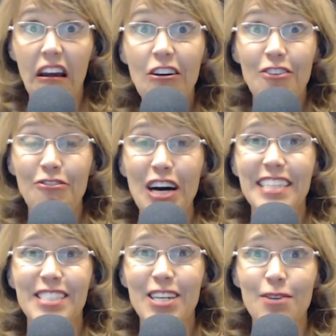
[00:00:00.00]

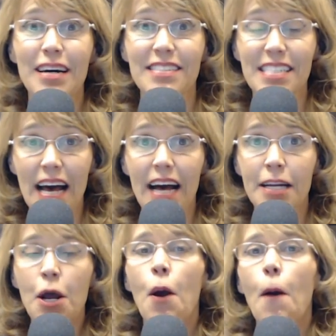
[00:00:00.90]
terrified to go
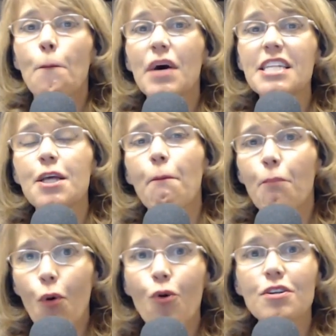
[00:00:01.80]
outside, but it's
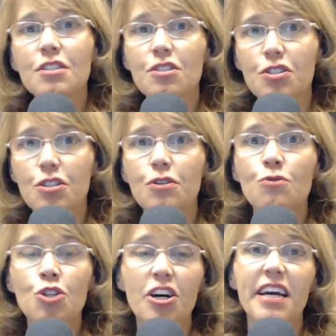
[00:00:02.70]
important
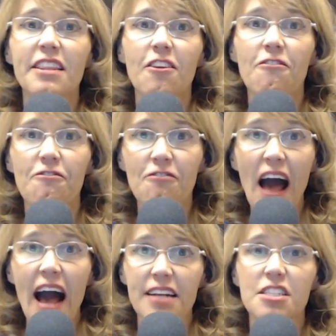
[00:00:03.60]
to look at the
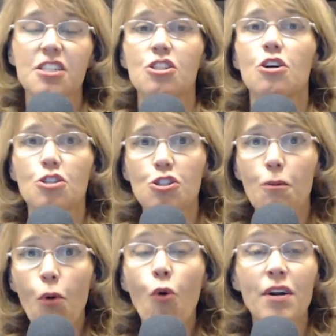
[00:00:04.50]
facts
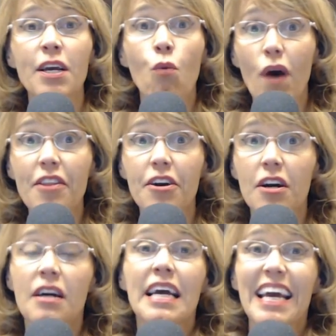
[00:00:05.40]
supporting
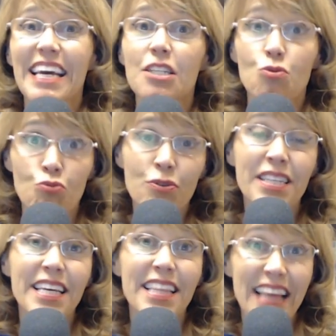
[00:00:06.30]
whether it is
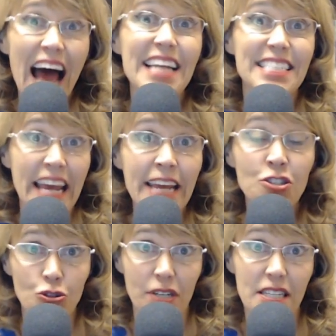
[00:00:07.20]
really that
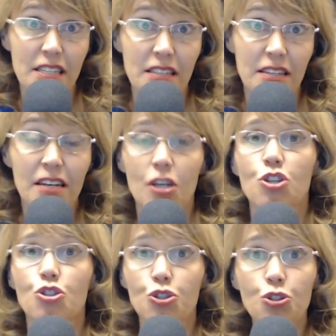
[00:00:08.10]
dangerous
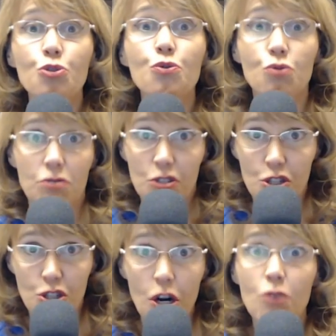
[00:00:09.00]
to
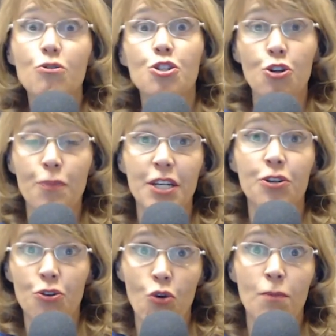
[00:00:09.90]
start resuming
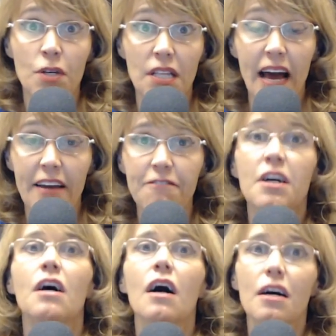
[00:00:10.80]
your normal life,
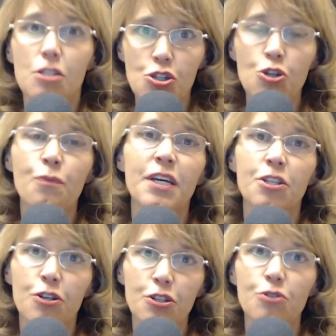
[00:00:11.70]

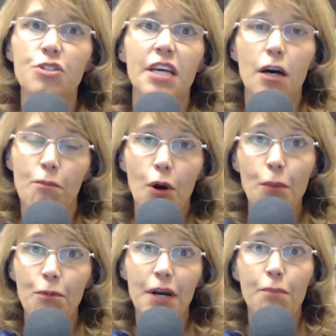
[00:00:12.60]
assuming you're using
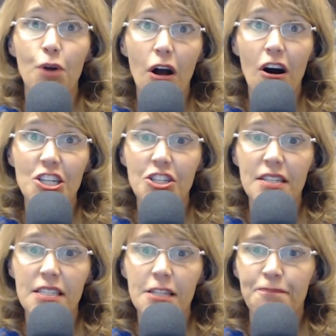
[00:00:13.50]
appropriate
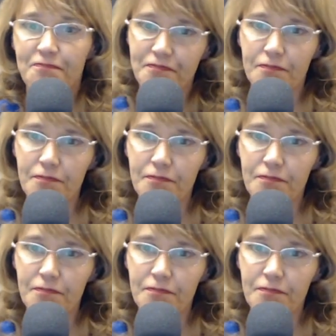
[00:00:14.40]
precautions.